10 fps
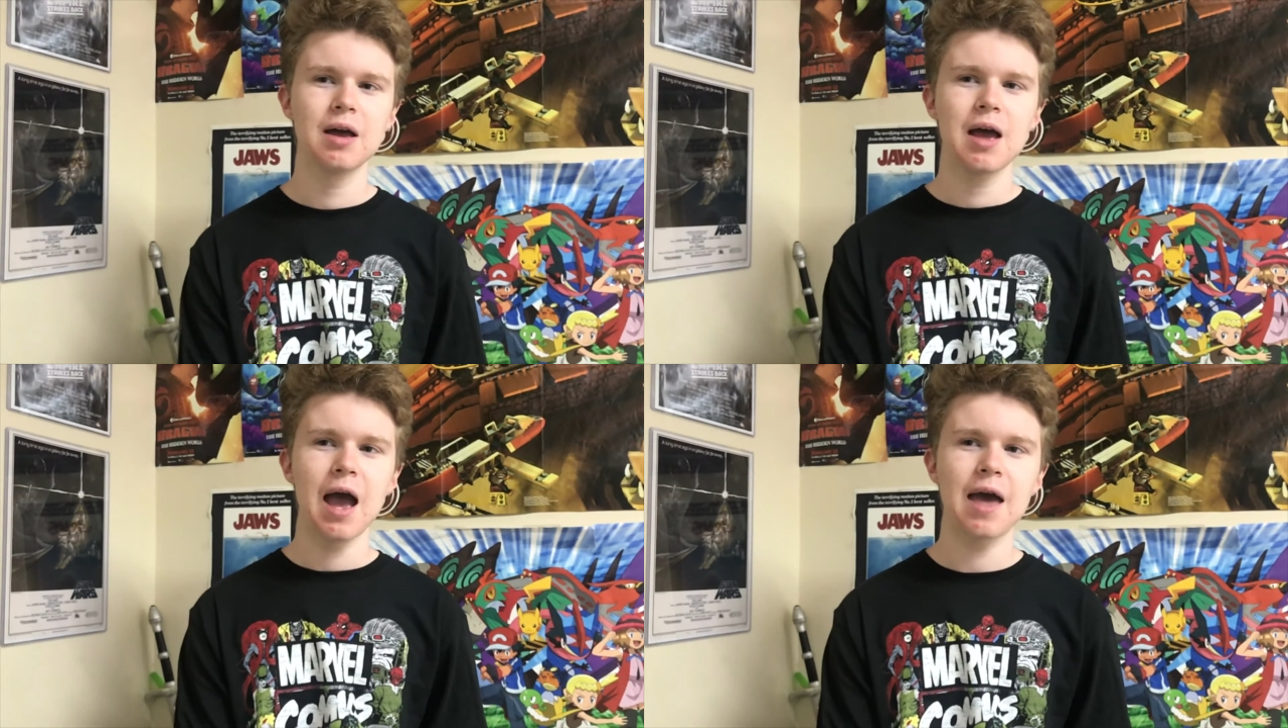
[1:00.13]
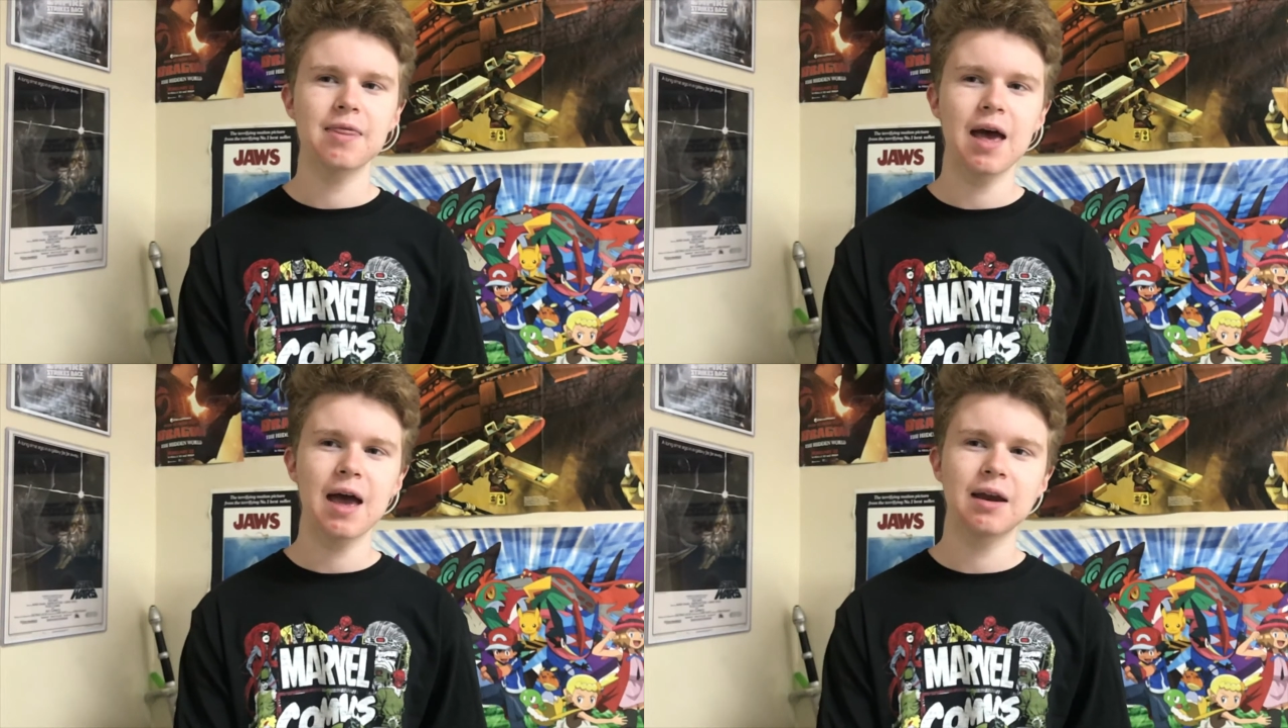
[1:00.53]
And
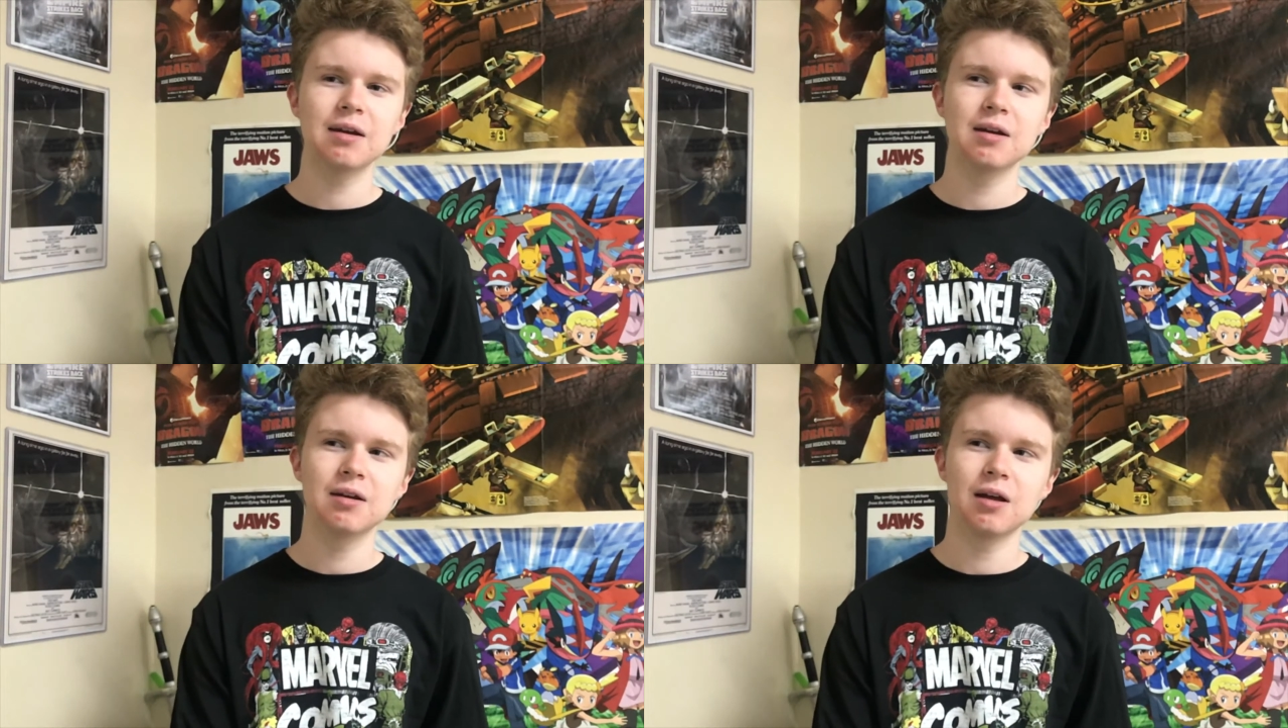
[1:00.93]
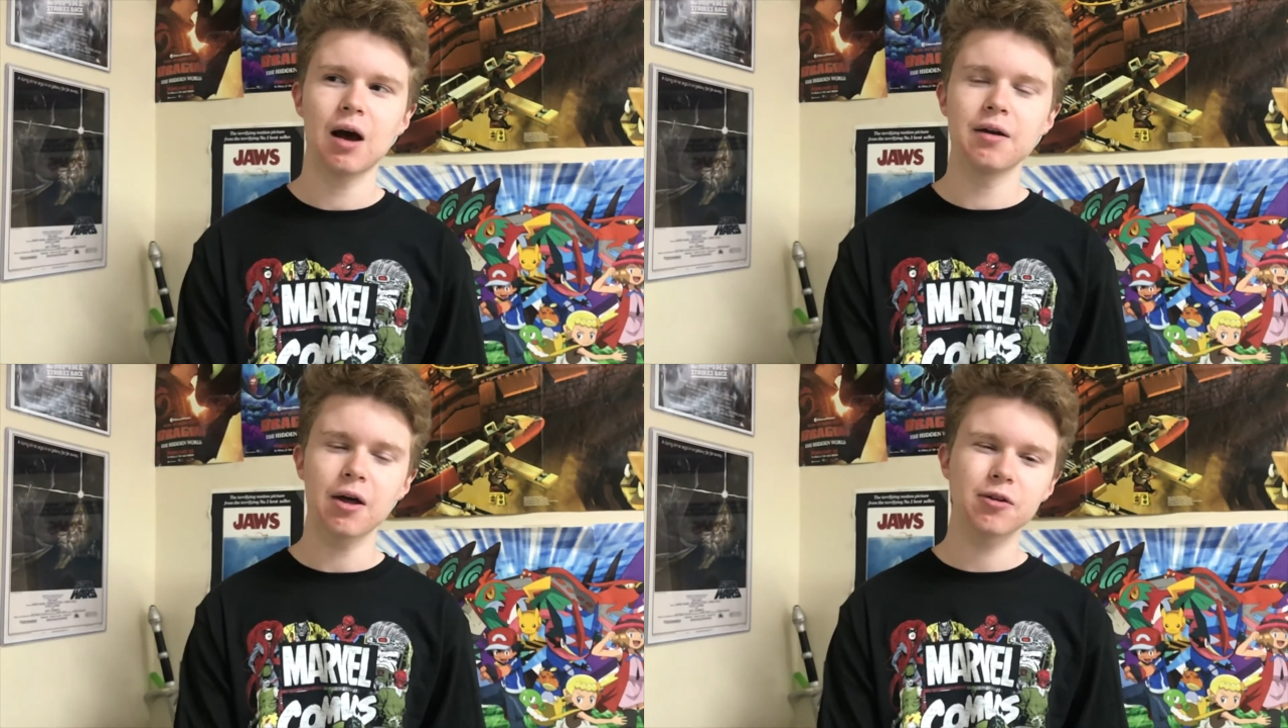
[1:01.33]
then
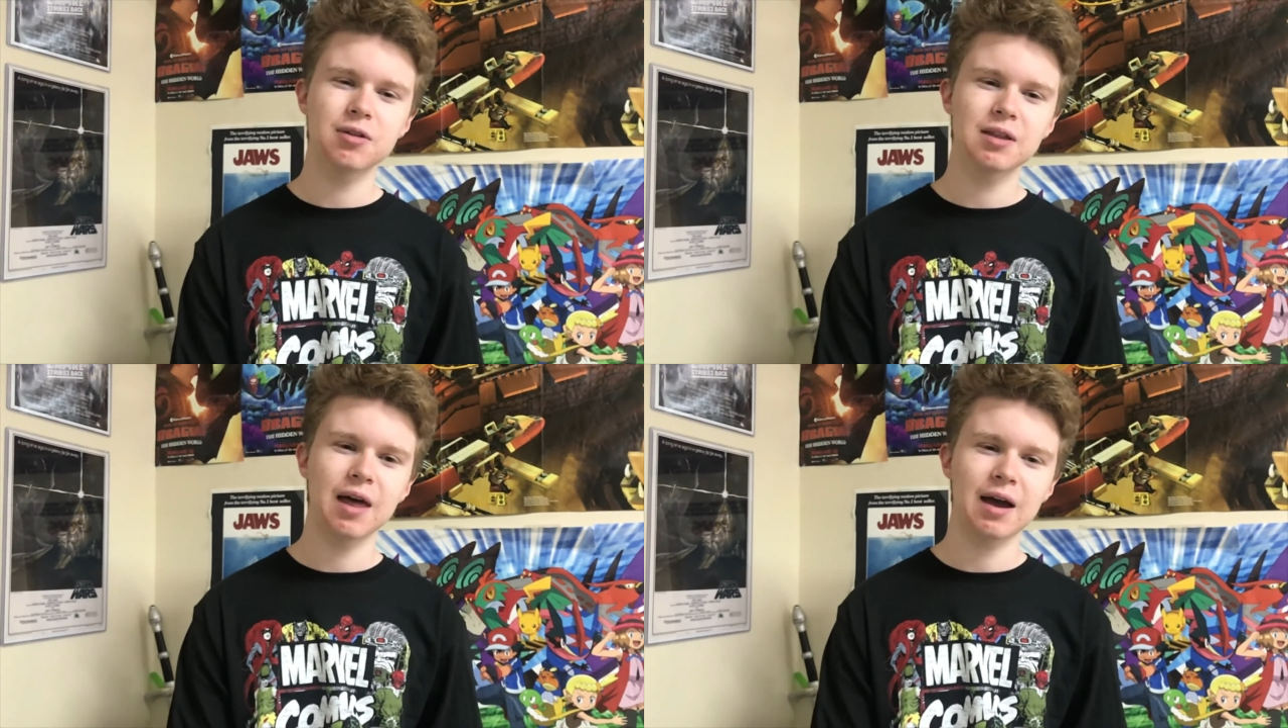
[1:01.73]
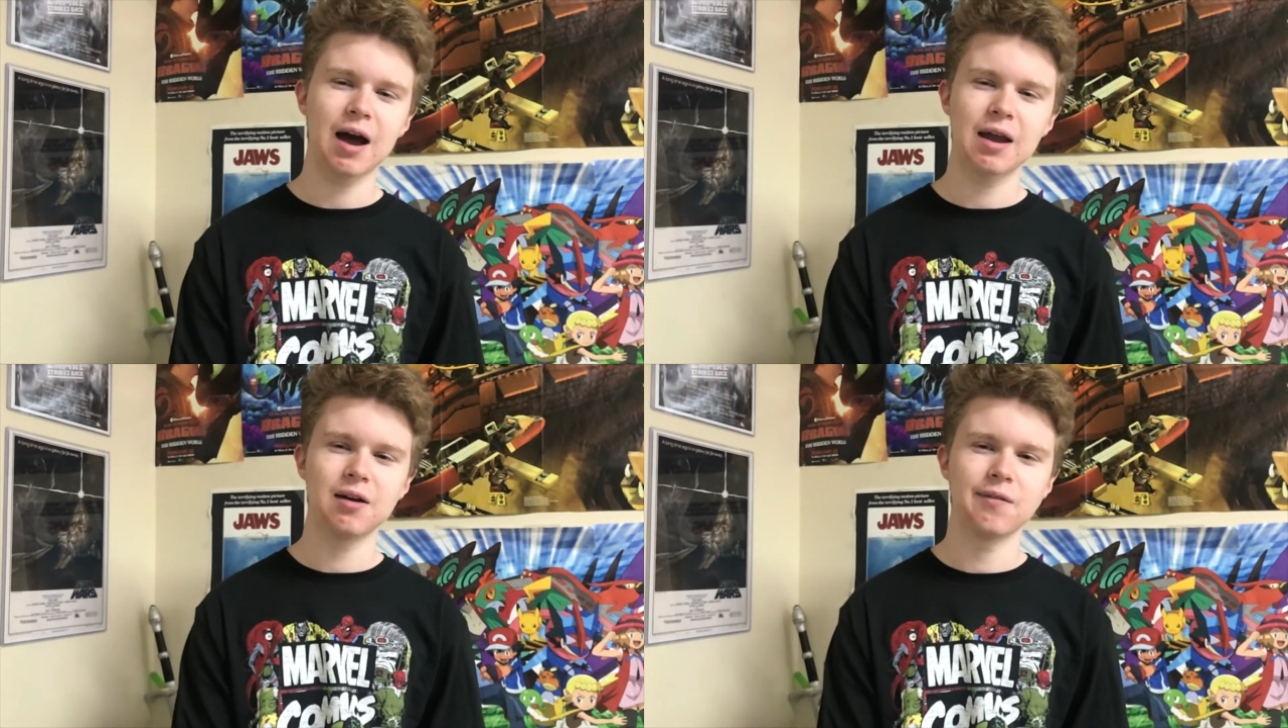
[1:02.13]
another thing that
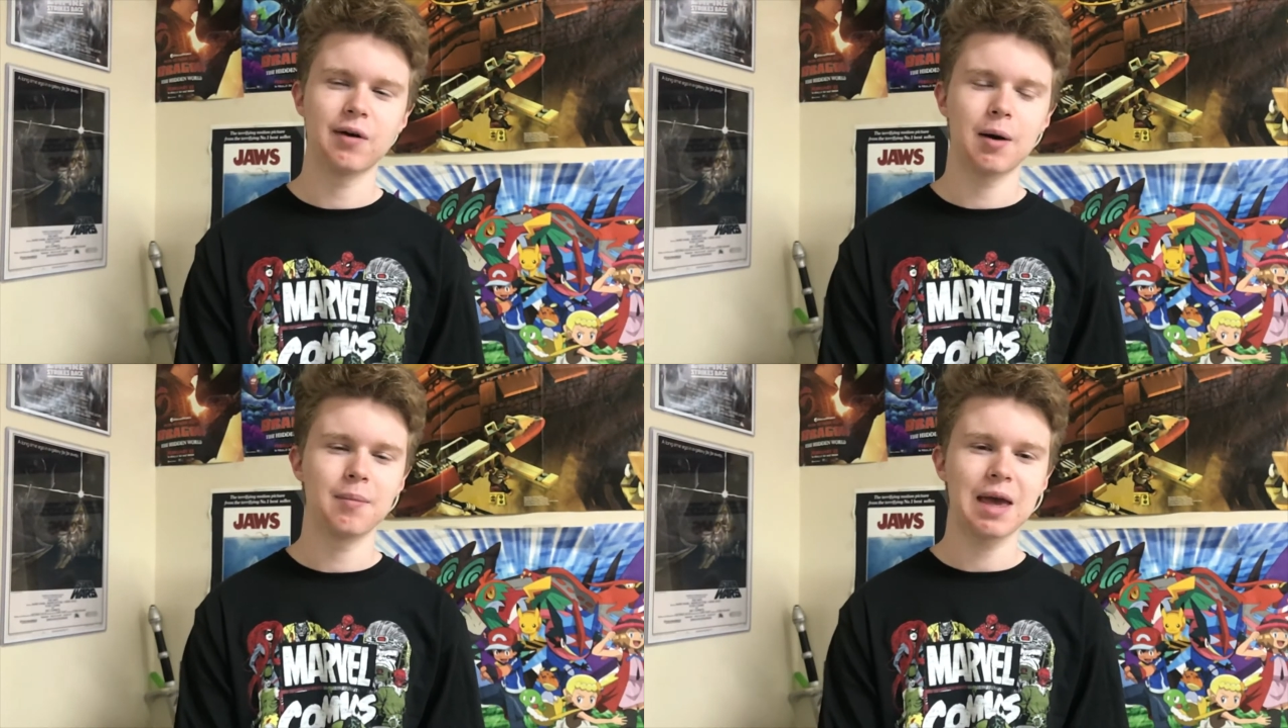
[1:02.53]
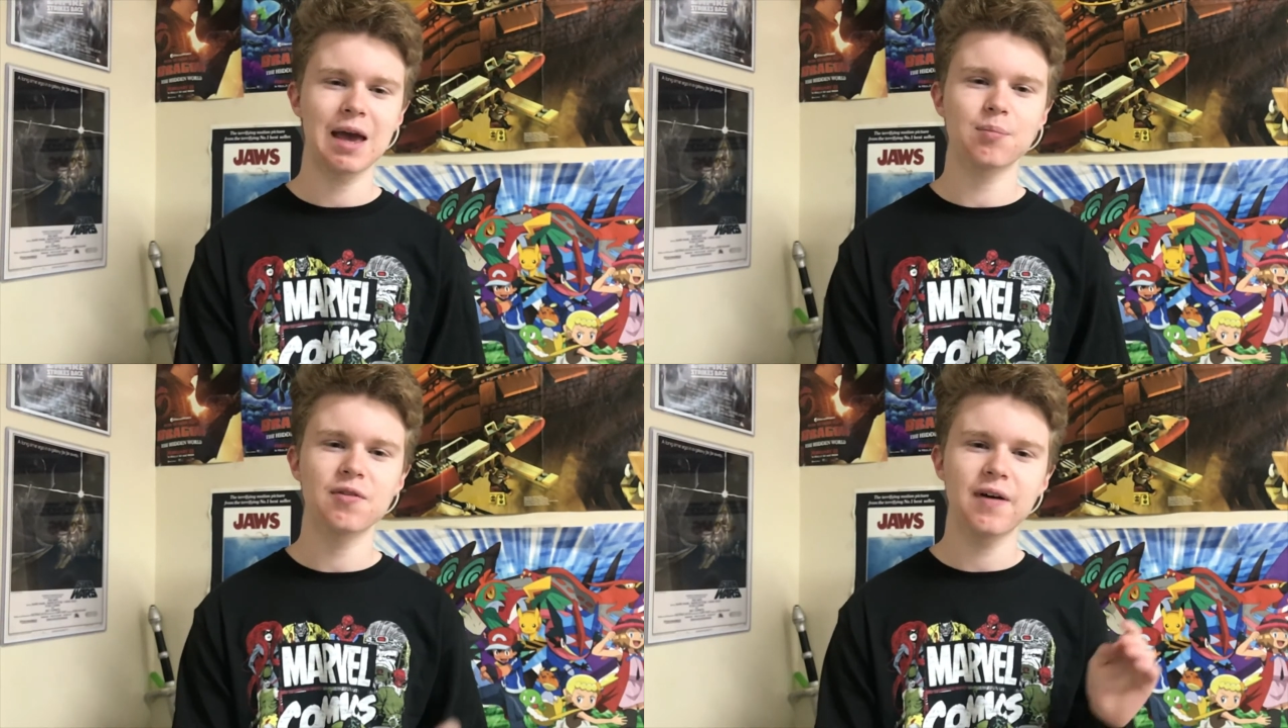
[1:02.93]
kind of
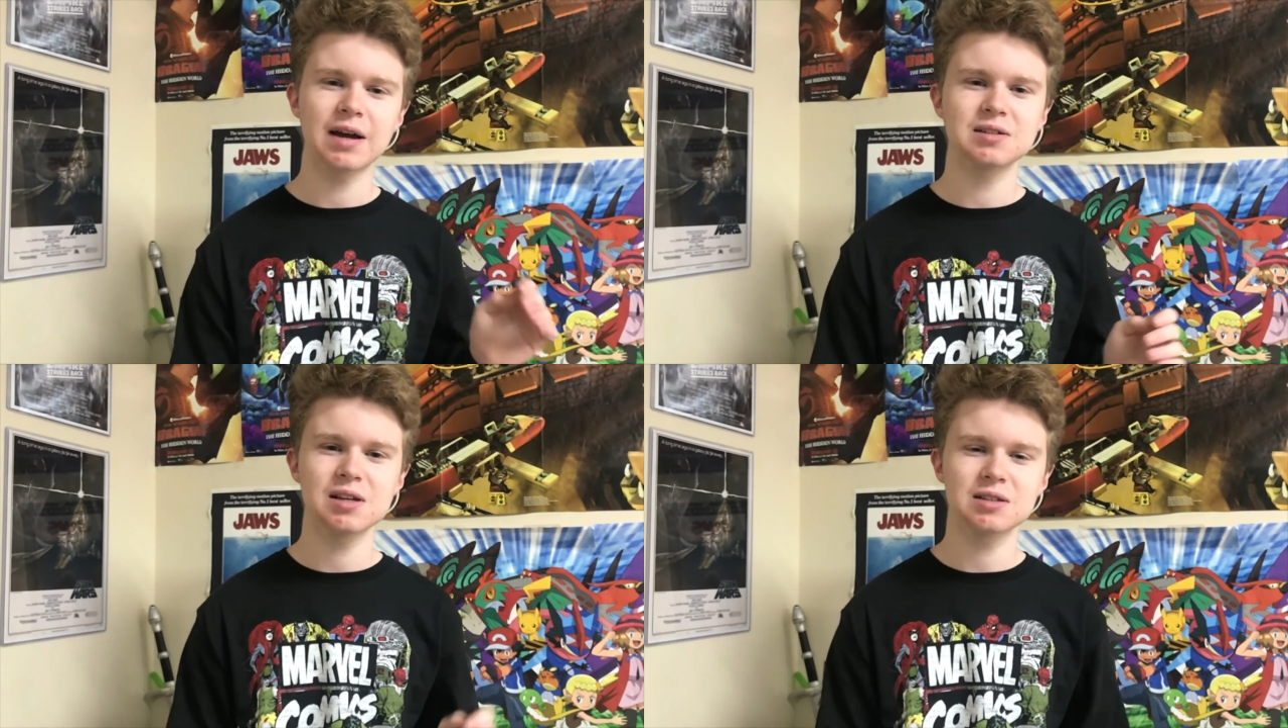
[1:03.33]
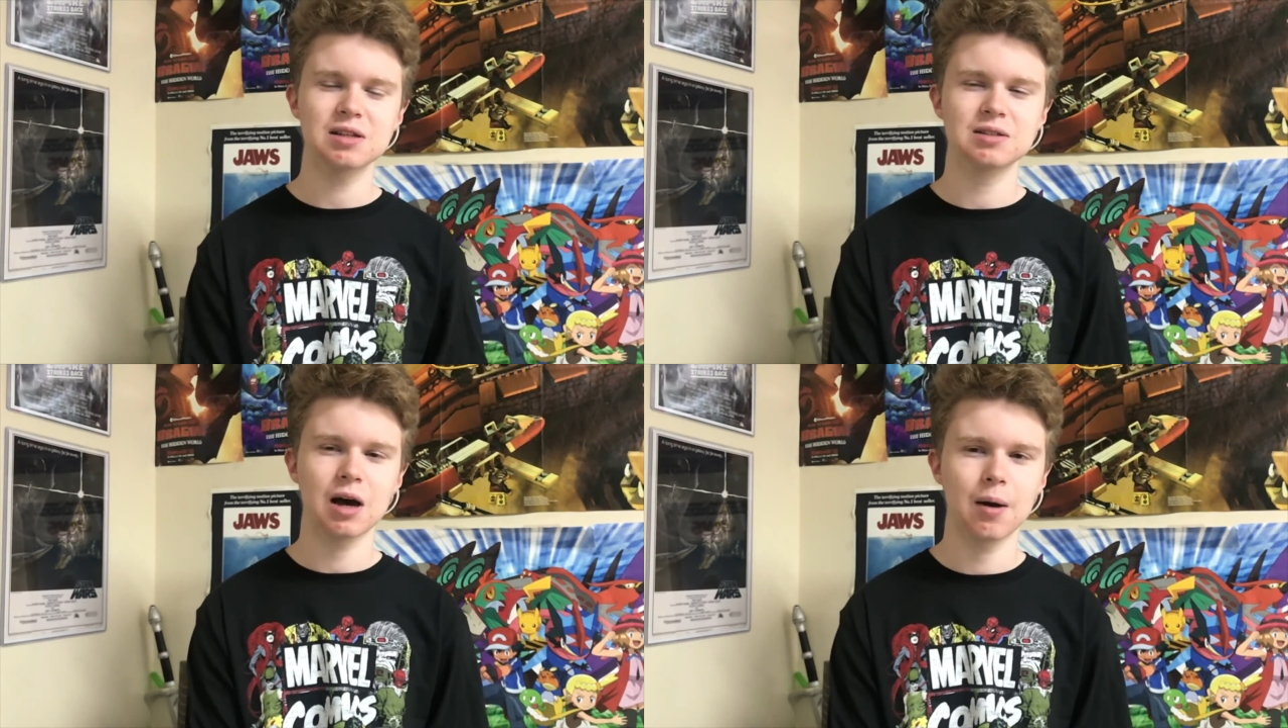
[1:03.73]
amplifies this is